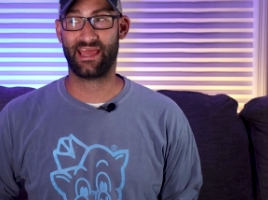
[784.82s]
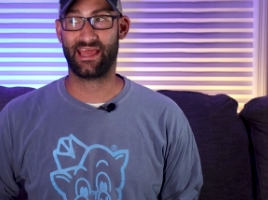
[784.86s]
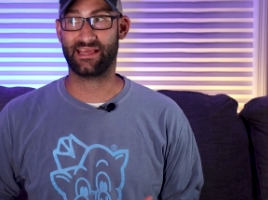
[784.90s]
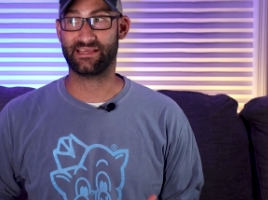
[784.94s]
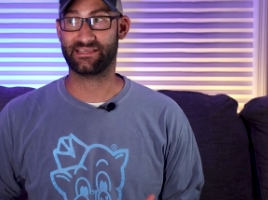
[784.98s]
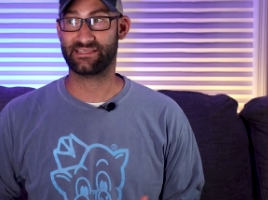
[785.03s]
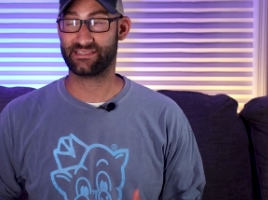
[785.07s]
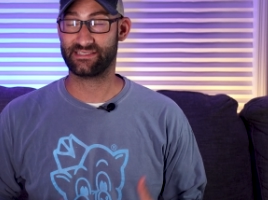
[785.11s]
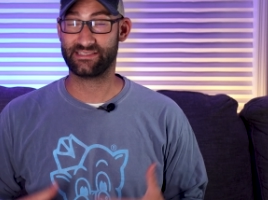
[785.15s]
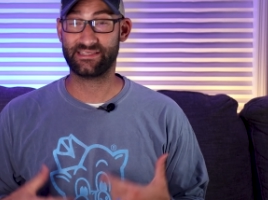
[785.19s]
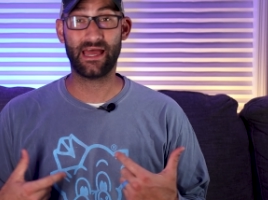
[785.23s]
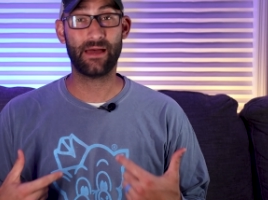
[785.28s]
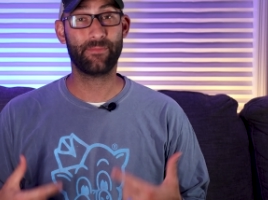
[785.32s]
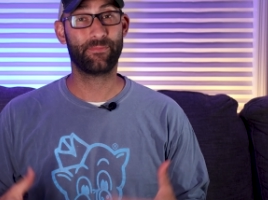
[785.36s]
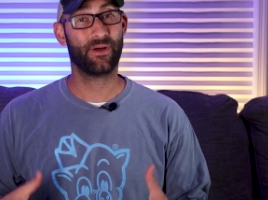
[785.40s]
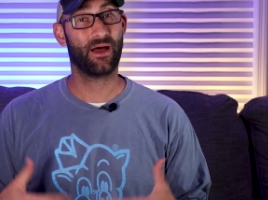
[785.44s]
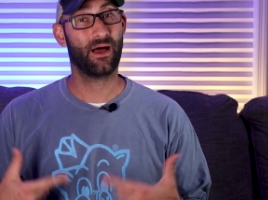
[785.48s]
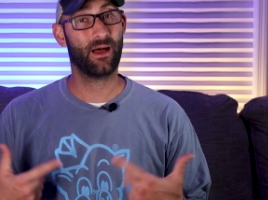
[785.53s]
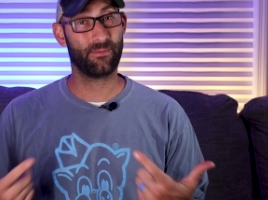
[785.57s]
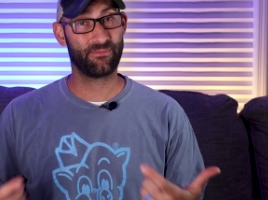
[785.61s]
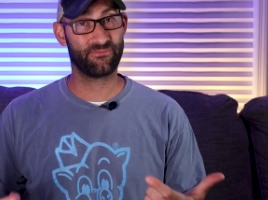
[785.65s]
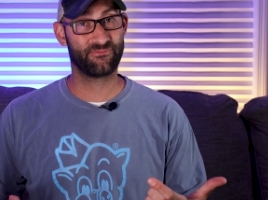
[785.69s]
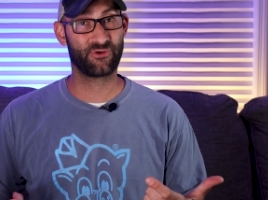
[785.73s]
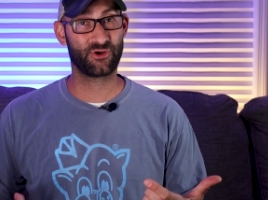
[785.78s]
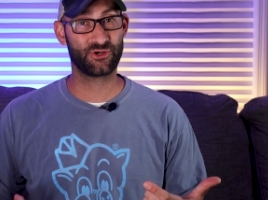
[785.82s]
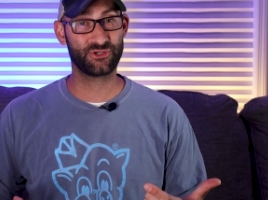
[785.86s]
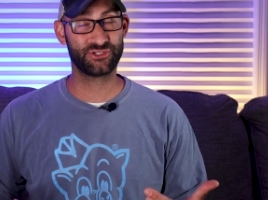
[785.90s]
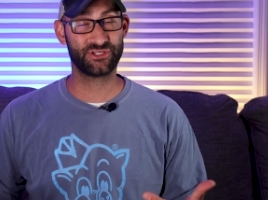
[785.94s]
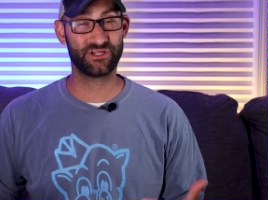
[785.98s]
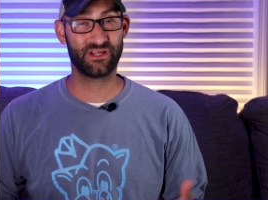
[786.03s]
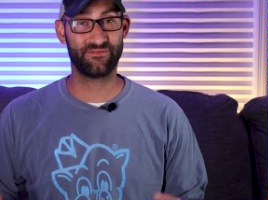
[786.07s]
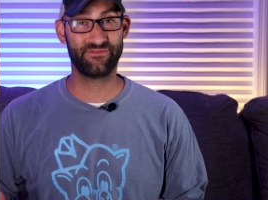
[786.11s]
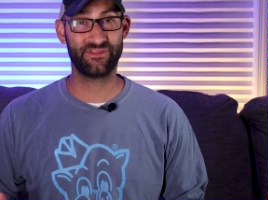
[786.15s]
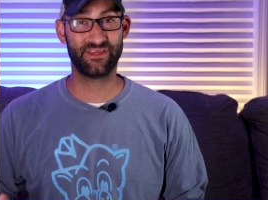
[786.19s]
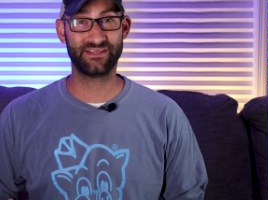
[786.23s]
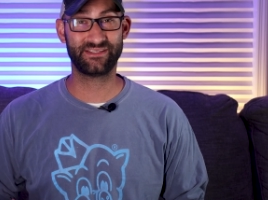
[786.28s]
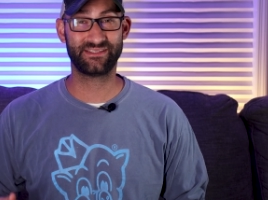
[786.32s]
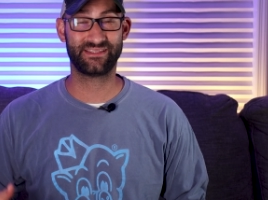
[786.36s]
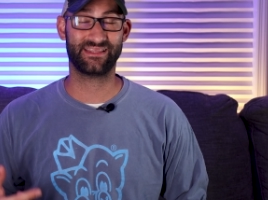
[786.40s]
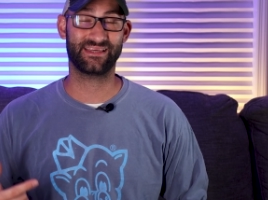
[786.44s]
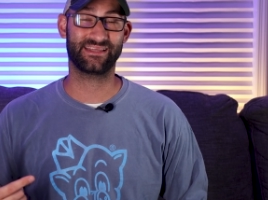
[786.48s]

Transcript: a step up version of this,